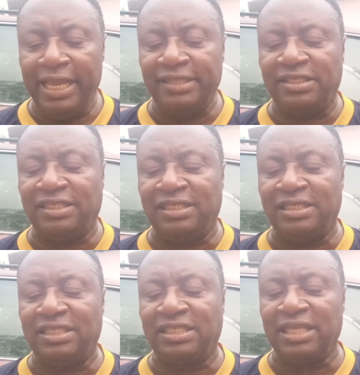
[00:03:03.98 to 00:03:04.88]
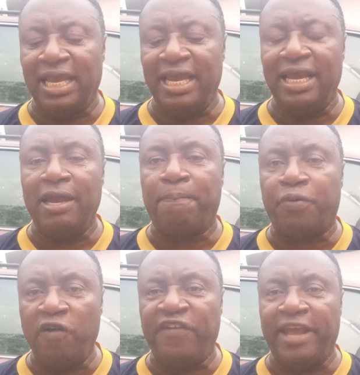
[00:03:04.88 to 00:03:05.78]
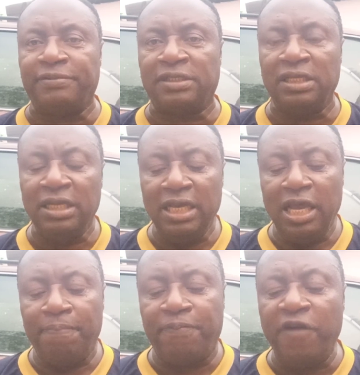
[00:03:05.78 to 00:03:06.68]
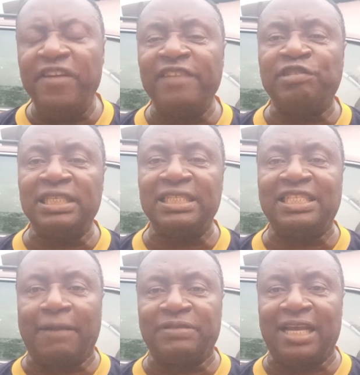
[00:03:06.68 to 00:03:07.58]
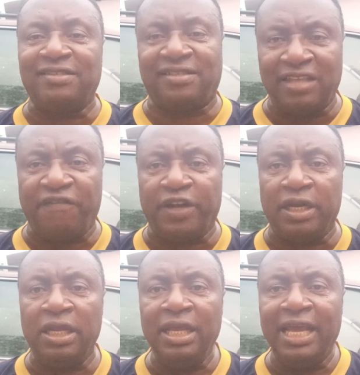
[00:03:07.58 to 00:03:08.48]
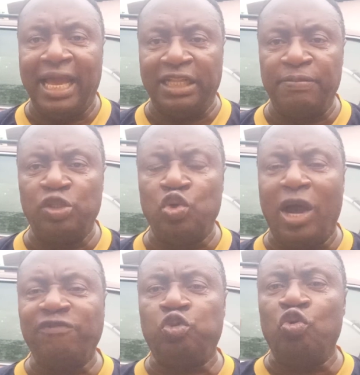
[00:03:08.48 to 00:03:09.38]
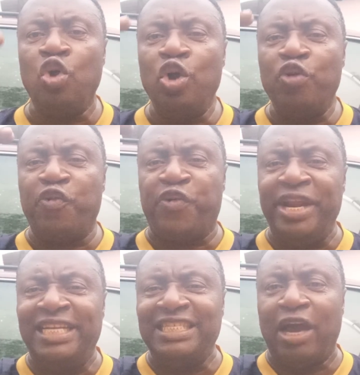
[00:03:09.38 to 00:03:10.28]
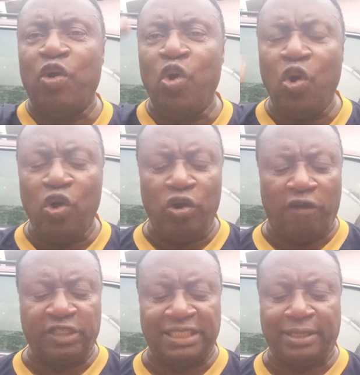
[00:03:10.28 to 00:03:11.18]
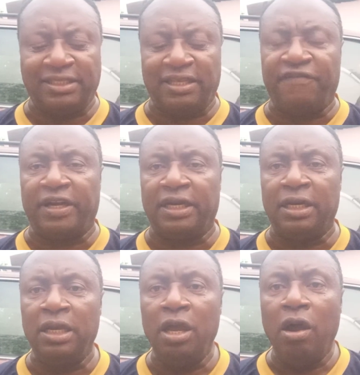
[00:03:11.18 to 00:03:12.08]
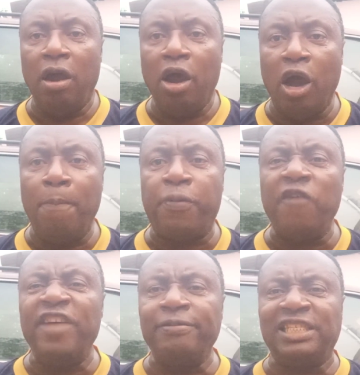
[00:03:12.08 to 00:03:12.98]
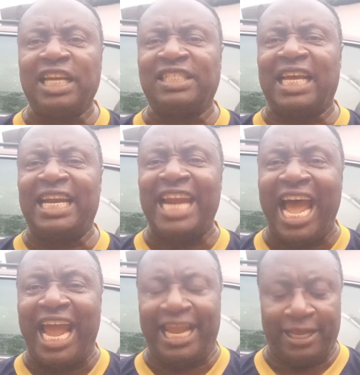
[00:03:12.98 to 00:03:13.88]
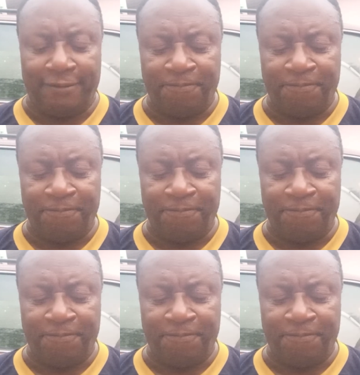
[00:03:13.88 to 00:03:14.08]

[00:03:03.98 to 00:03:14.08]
is uh, Proverbs. Proverbs chapter 7. It means you have to read the whole of chapter 7. Uh, Proverbs chapter 9.